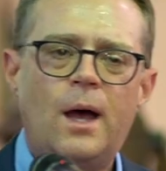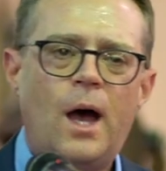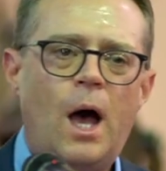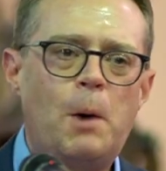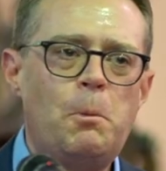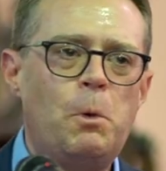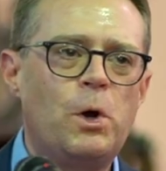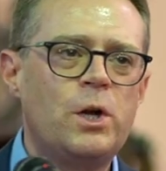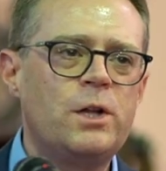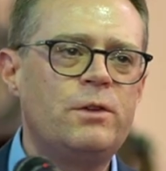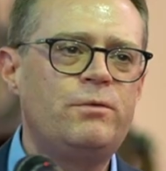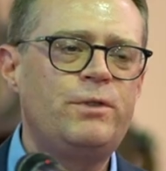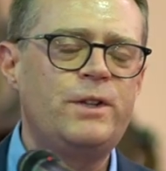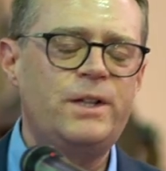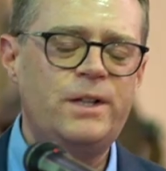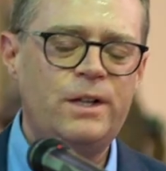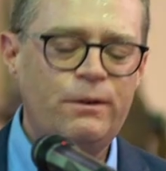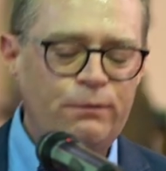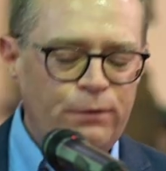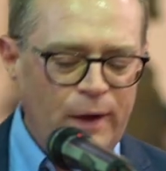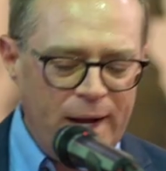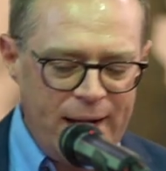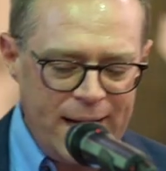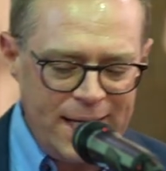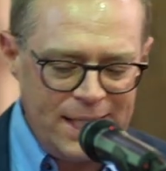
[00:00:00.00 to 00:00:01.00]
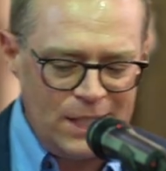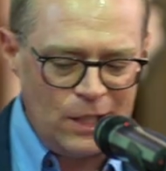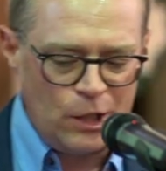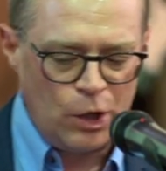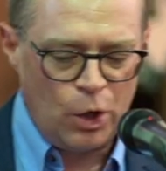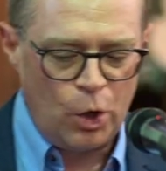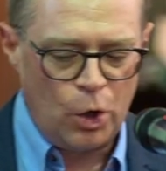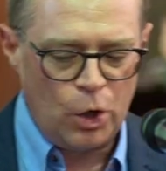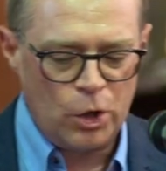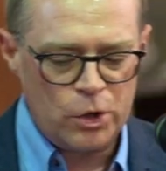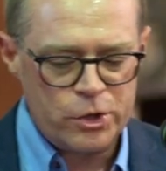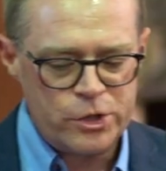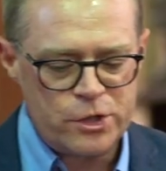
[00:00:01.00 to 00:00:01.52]
And one of the divine
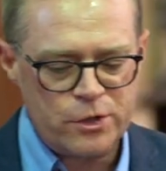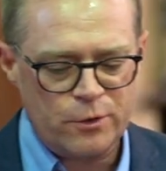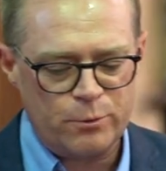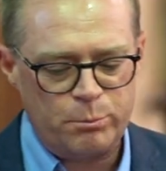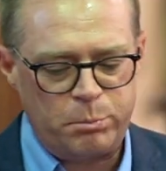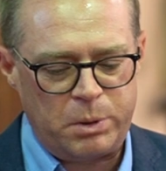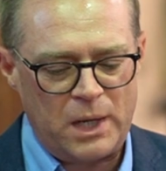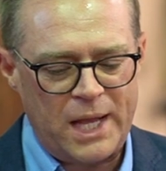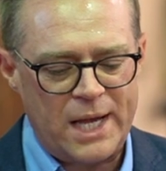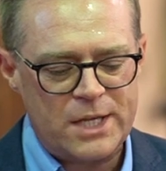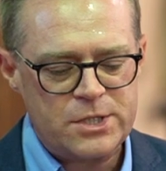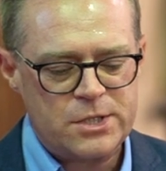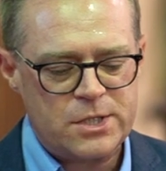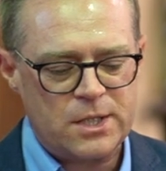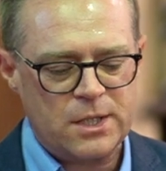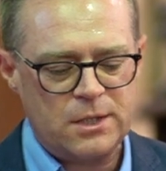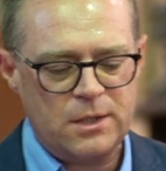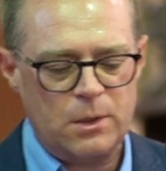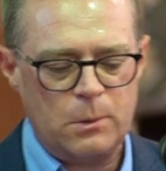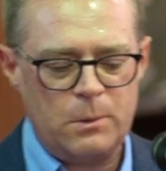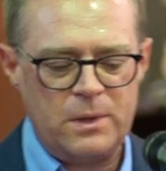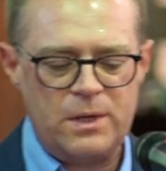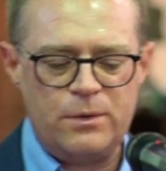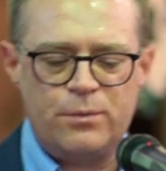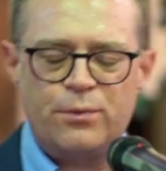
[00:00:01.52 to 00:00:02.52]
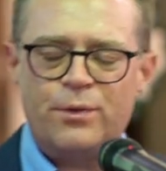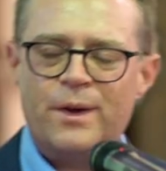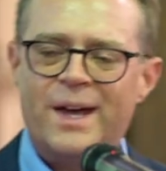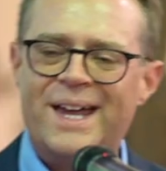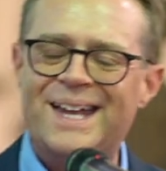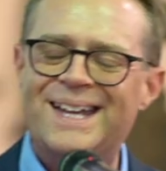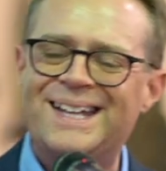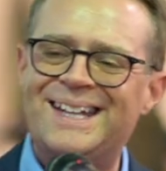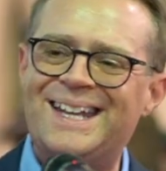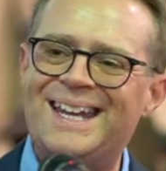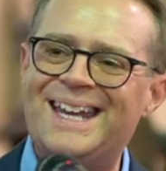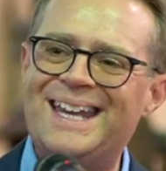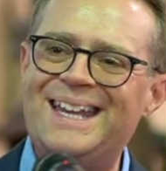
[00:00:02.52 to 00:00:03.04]
laws of blessing that we
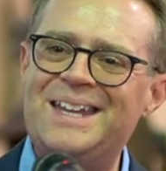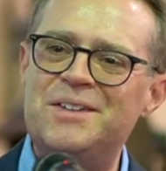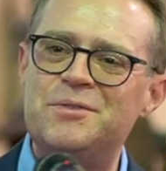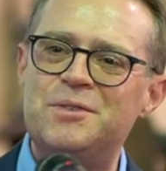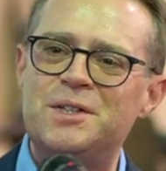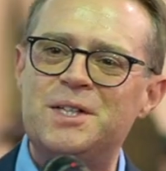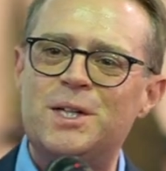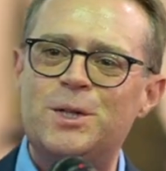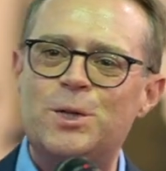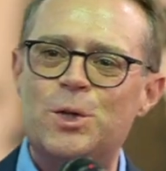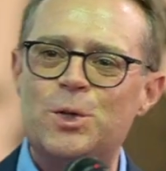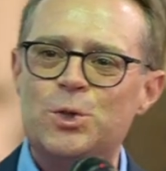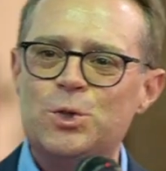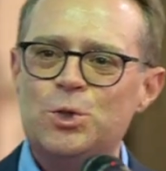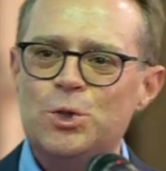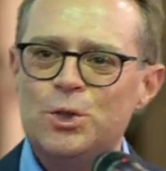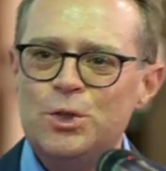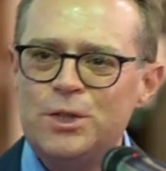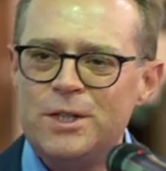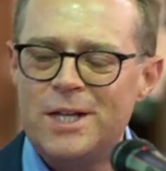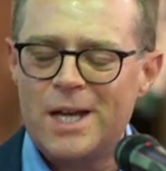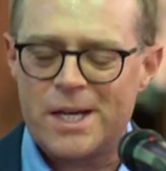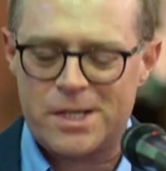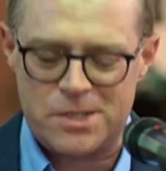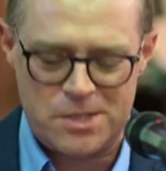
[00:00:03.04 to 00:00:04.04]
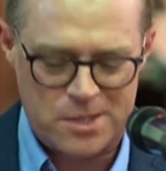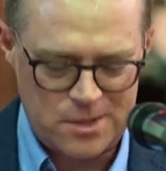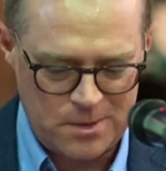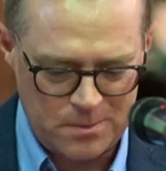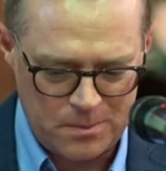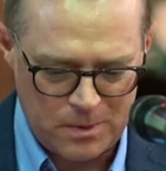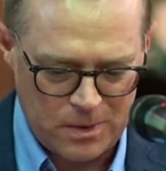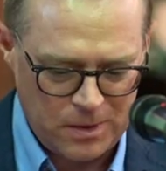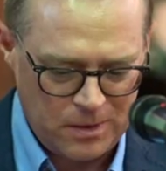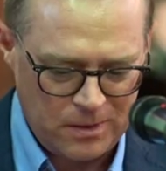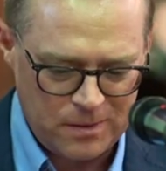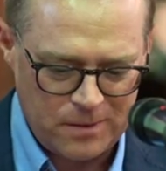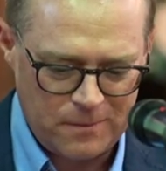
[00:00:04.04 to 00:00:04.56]
find even in the New
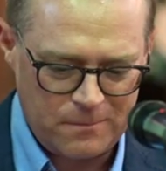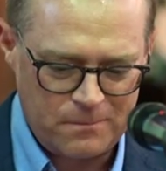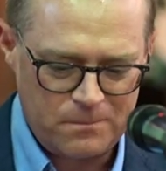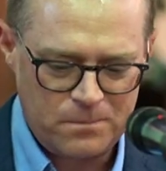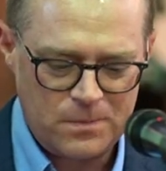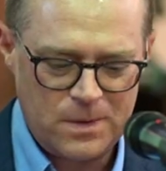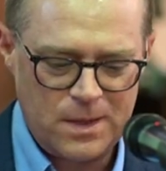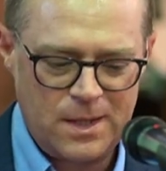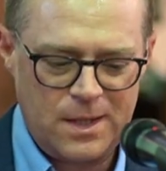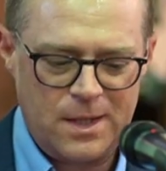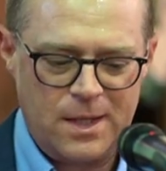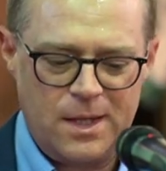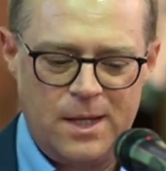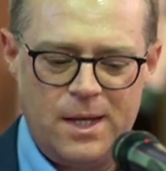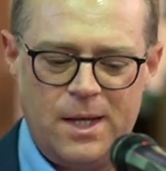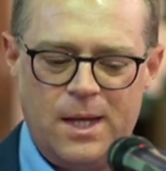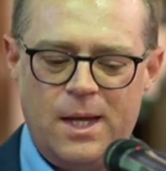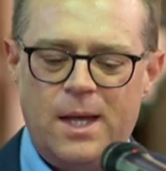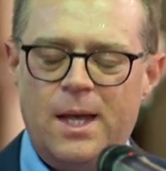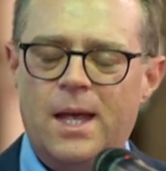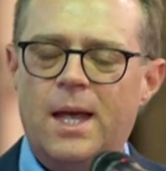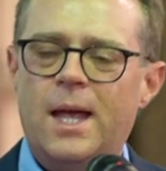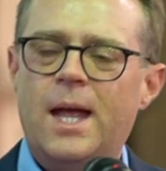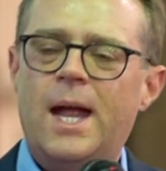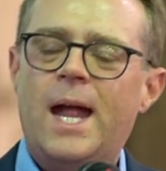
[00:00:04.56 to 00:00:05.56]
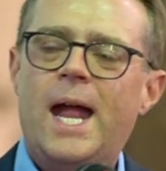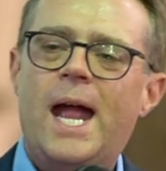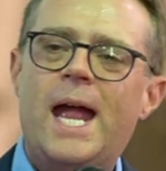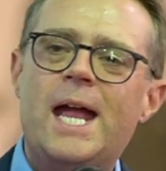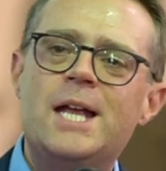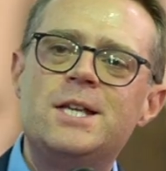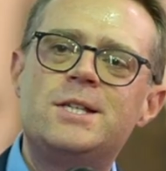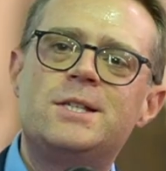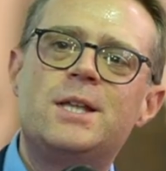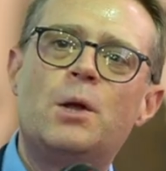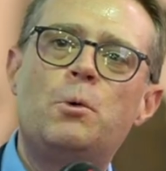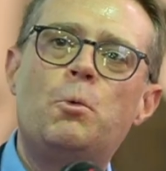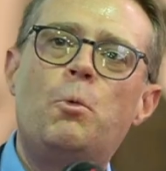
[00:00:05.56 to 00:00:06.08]
Testament
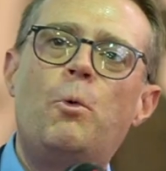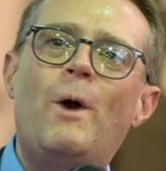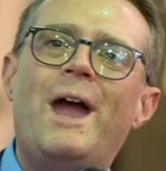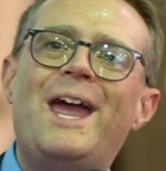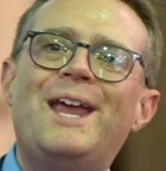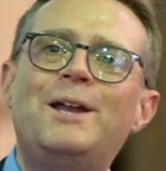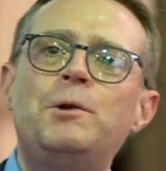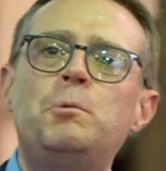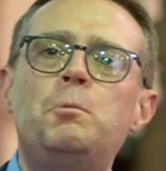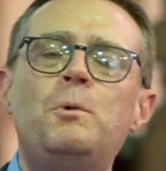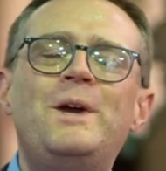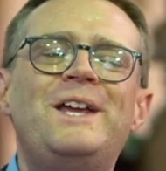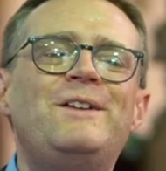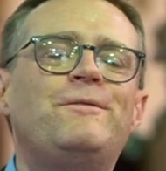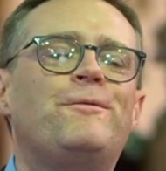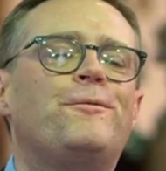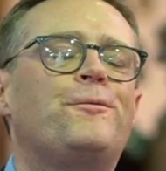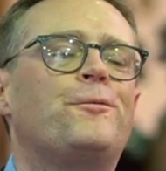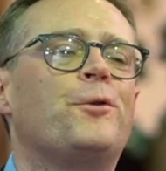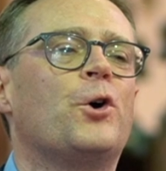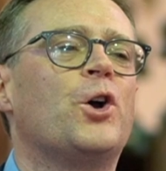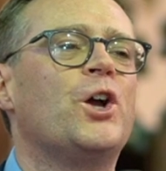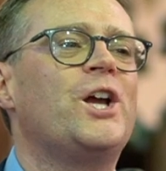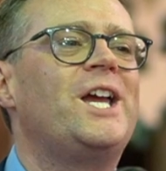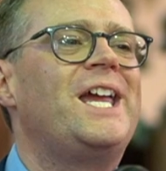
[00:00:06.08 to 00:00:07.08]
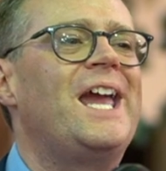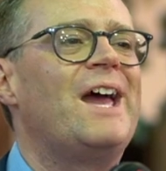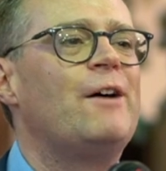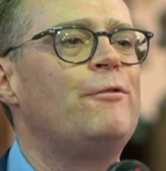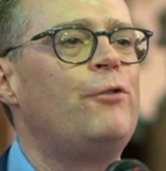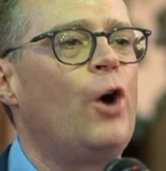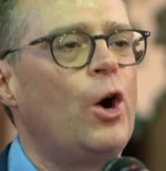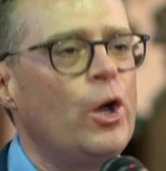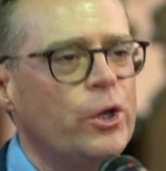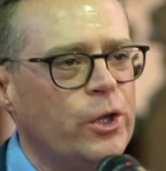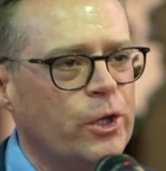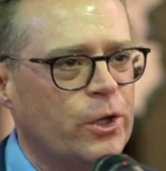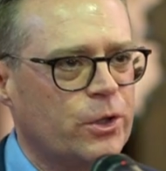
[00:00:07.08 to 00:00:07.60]
is that when we
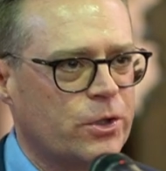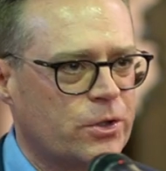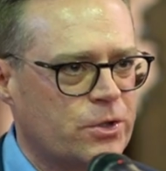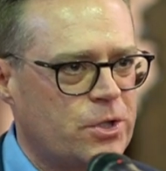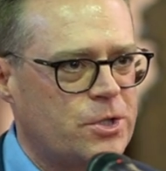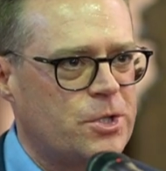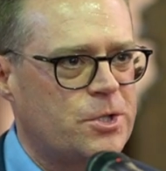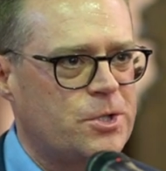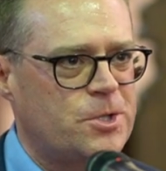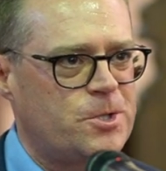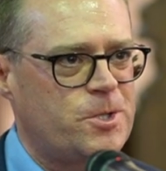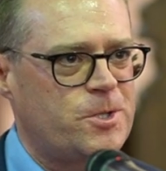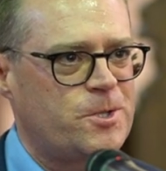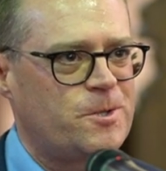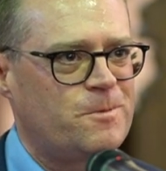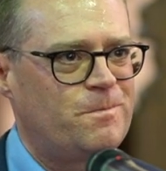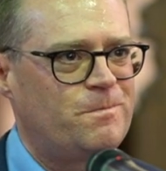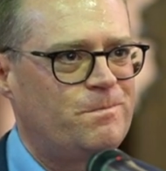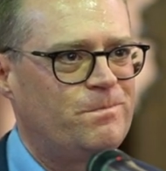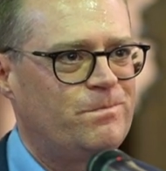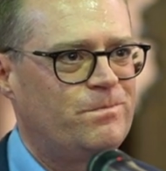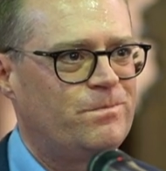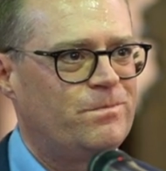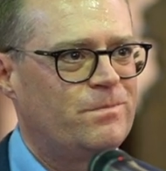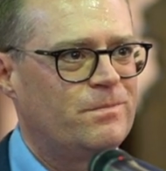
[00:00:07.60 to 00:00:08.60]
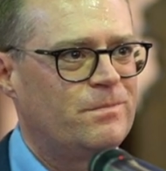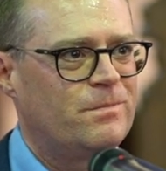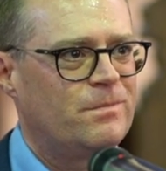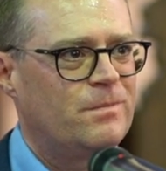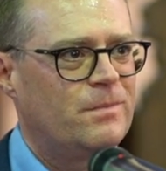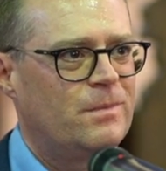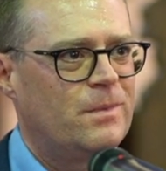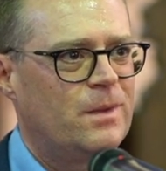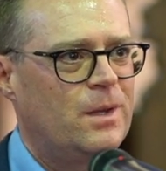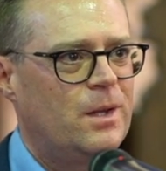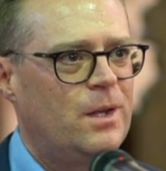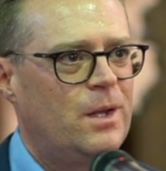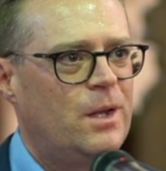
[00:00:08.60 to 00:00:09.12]
forgive others,
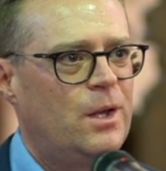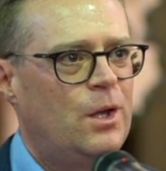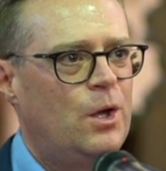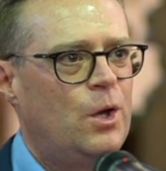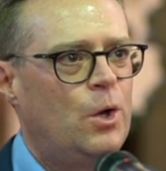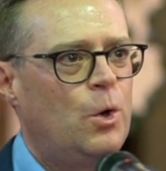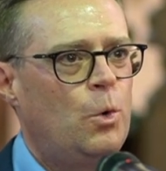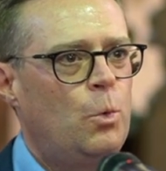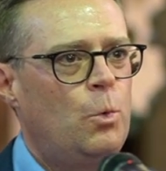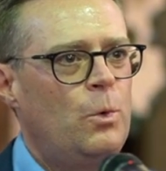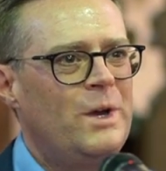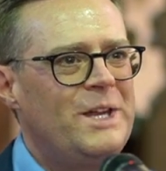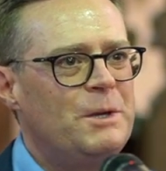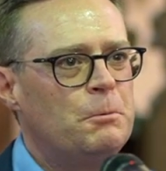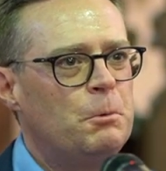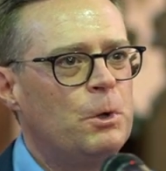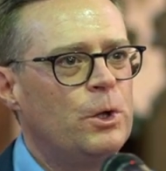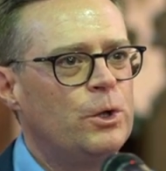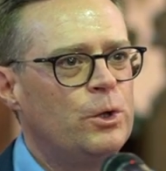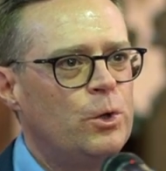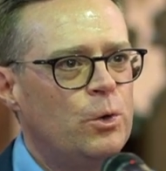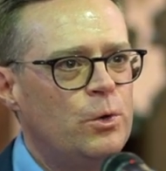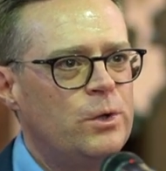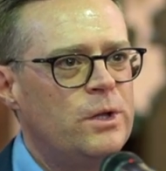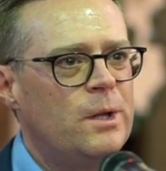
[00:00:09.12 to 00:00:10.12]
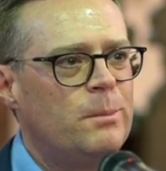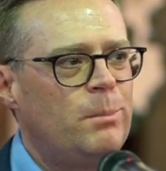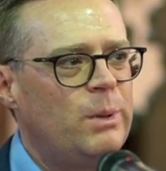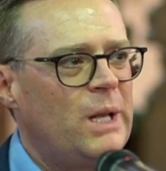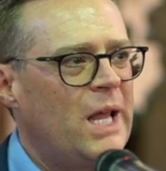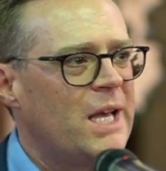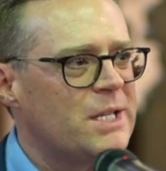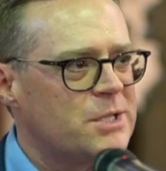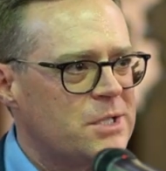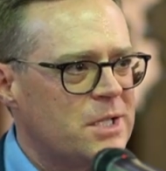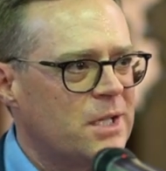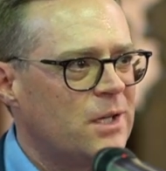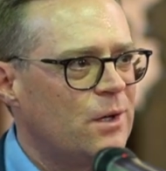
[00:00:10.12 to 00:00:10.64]
we will know the
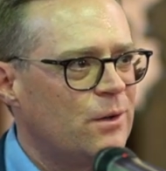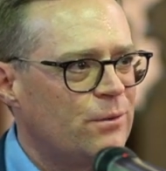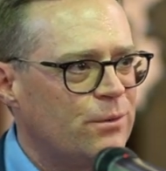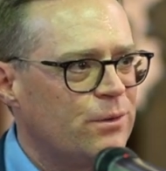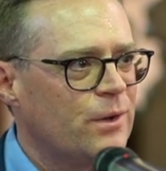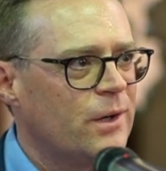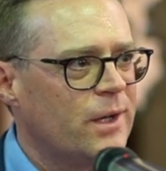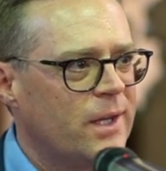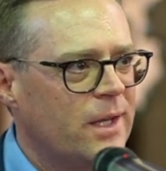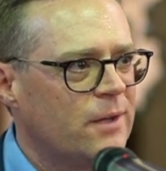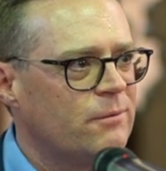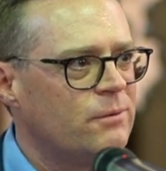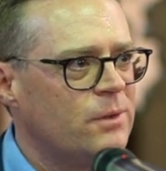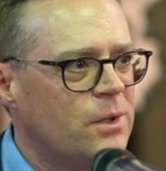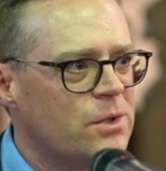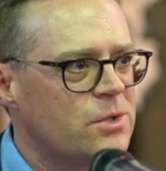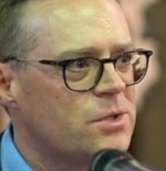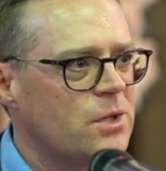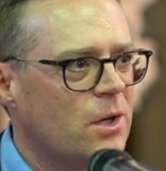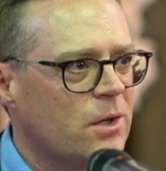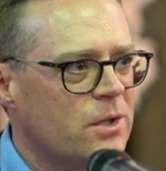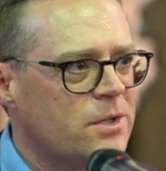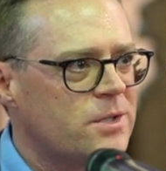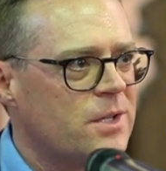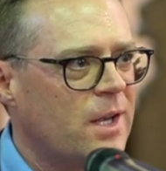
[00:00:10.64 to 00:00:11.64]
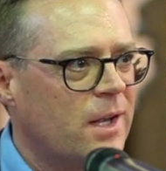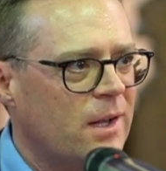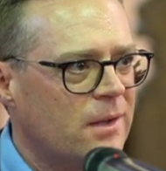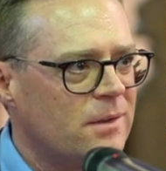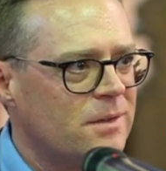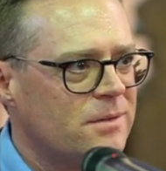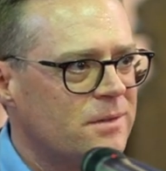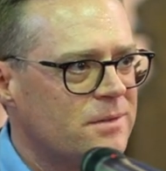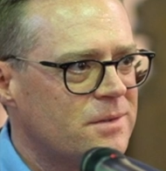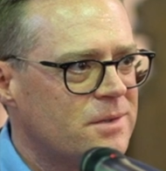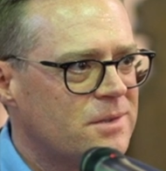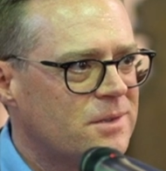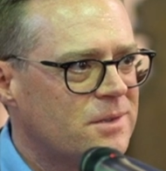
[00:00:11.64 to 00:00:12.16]
blessing of forgiveness ourselves.